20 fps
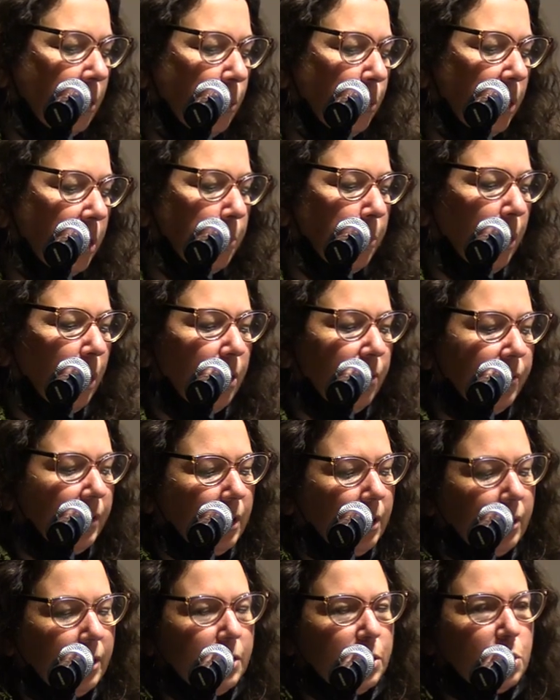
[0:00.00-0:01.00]
with
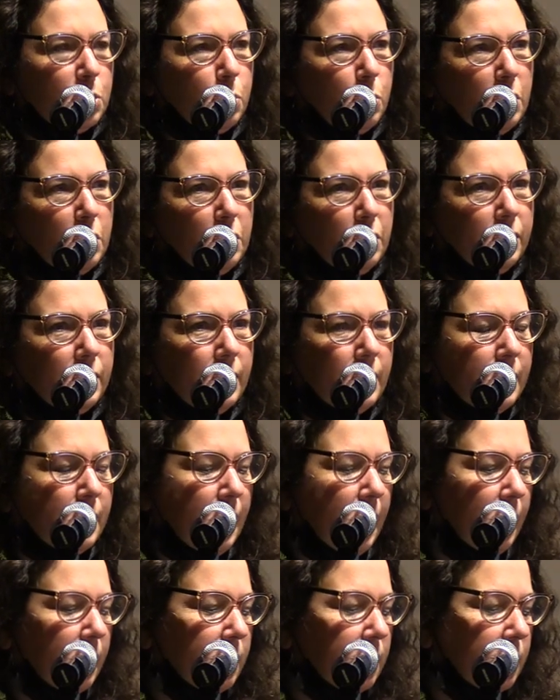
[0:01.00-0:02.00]
perfectly swirled
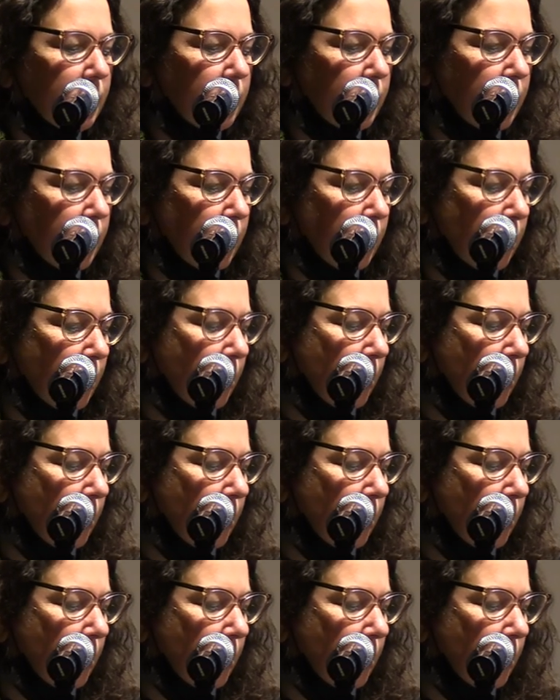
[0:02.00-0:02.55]
nests.